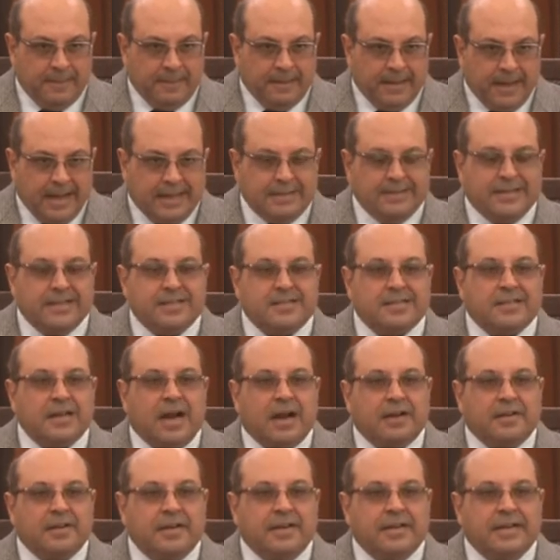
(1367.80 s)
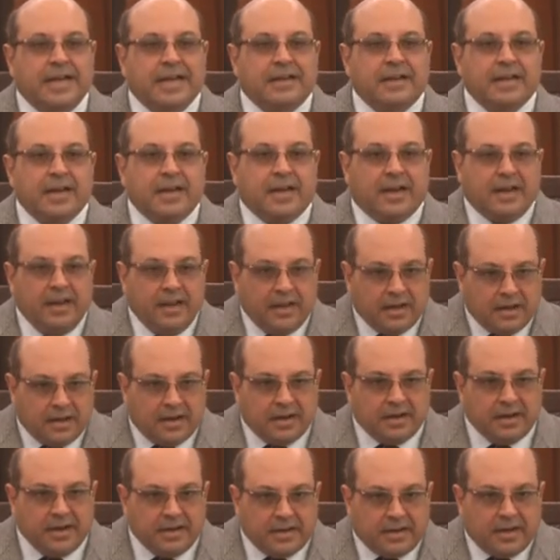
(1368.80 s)
And they started getting
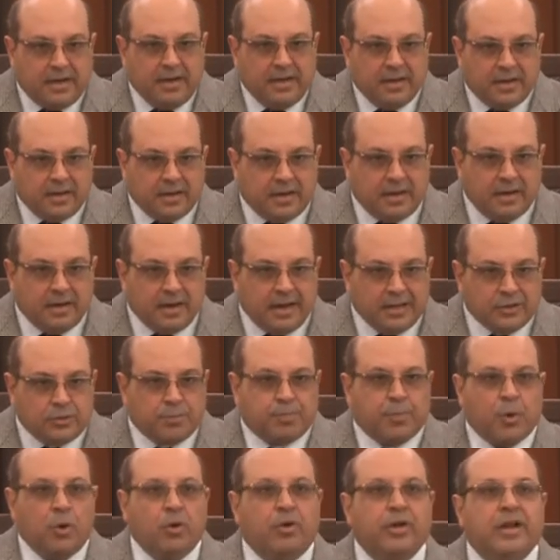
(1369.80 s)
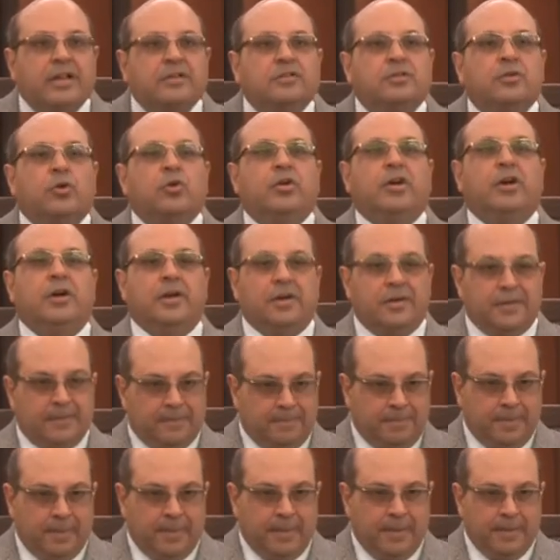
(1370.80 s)
clearer and clearer as progress occurred.
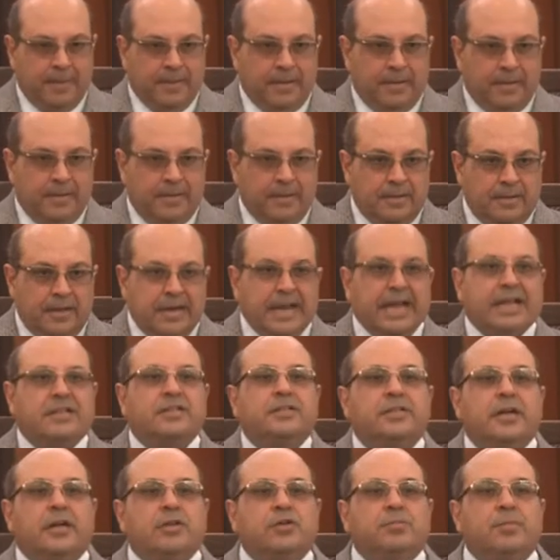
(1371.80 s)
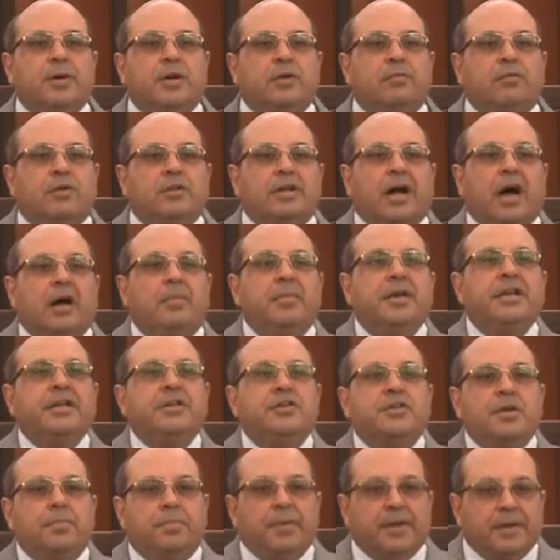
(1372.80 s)
The next judgment was Harmony
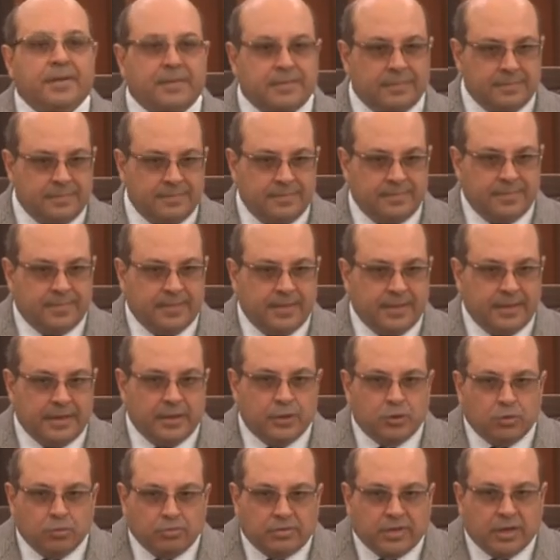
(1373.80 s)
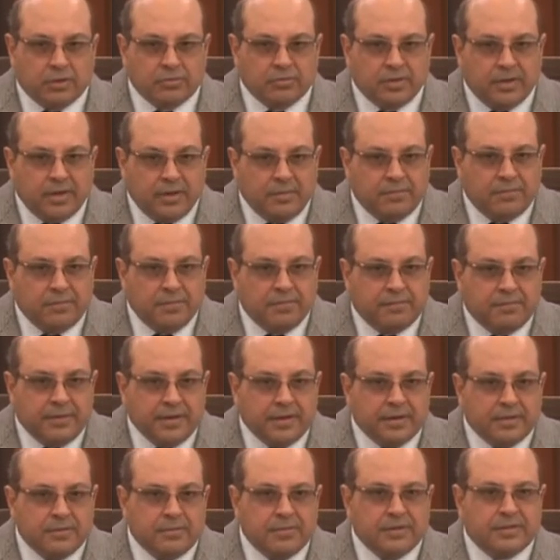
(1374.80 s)
Shipping in
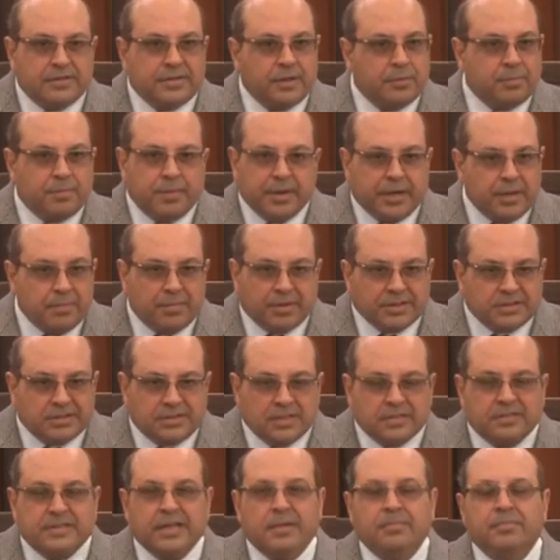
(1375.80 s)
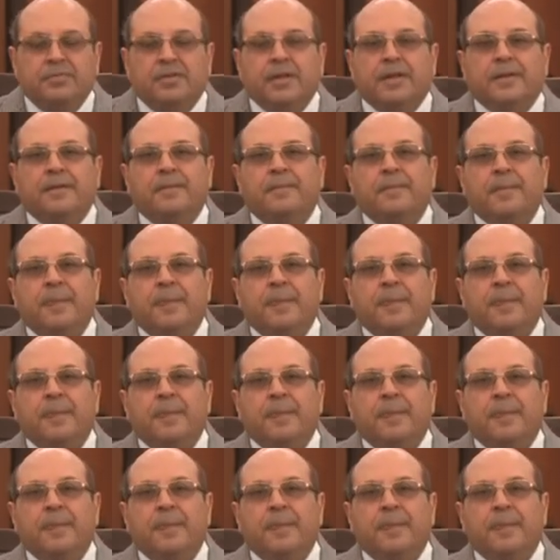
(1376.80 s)
2015, which said pretty much the same thing.